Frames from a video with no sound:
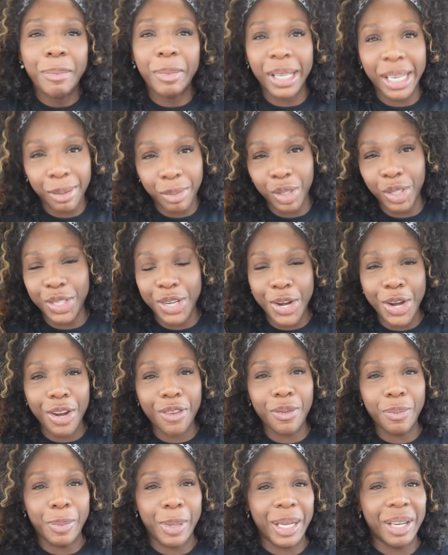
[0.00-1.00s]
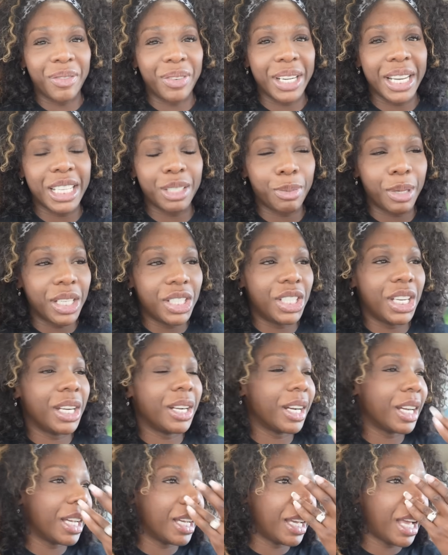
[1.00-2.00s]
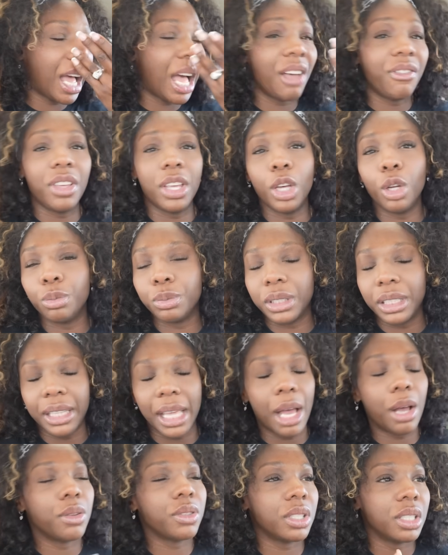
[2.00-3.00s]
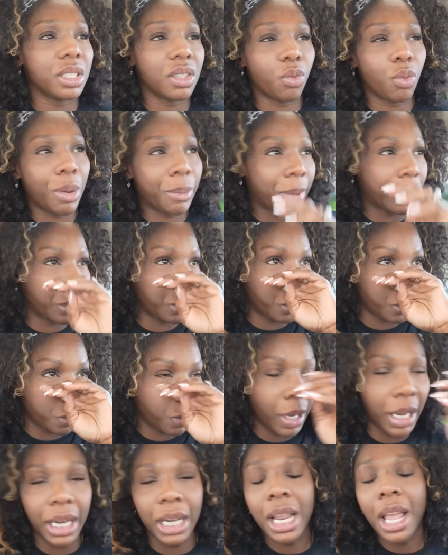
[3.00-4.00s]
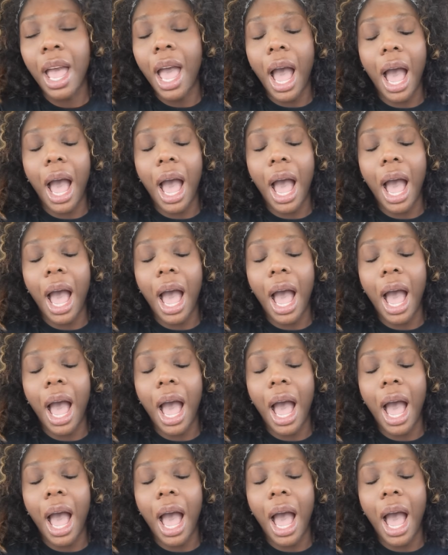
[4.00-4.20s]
My name is Jerrika from Body for Days by Jerrika. I've helped thousands of women lose weight.